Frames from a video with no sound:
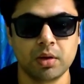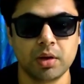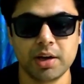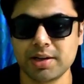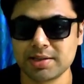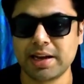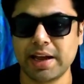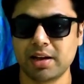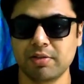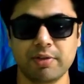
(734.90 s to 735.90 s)
It is
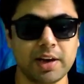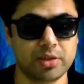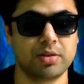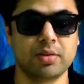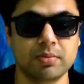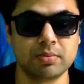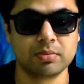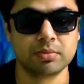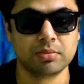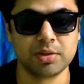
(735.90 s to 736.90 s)
like Falit.
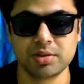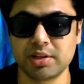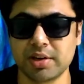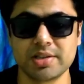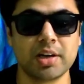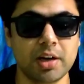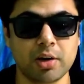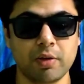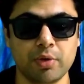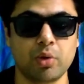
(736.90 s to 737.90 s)
This is the result
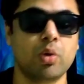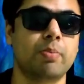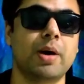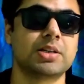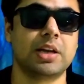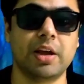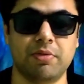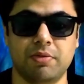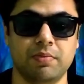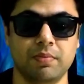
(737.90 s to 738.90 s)
of your own past
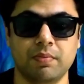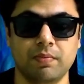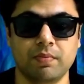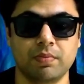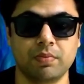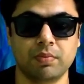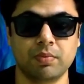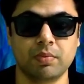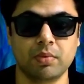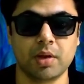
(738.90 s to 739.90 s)
life.
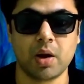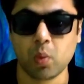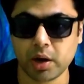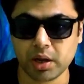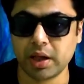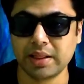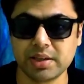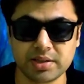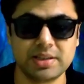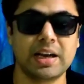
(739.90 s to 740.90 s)
And
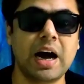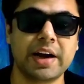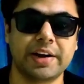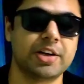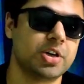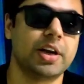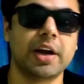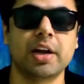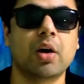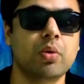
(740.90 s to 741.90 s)
this is the architecture
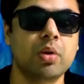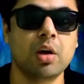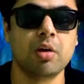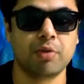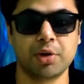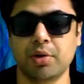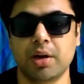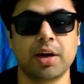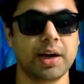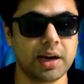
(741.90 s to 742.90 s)
laid down for your
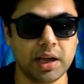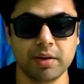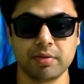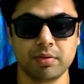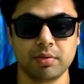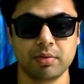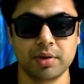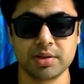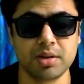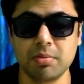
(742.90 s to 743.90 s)
current life.
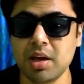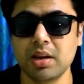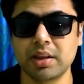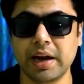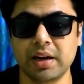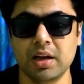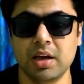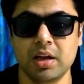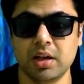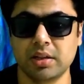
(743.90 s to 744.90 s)
Doesn't mean that
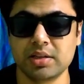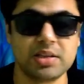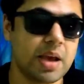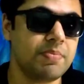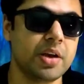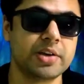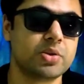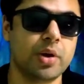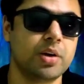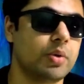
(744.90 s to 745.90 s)
the same thing is
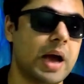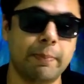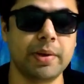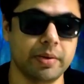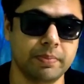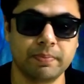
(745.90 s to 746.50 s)
going to happen.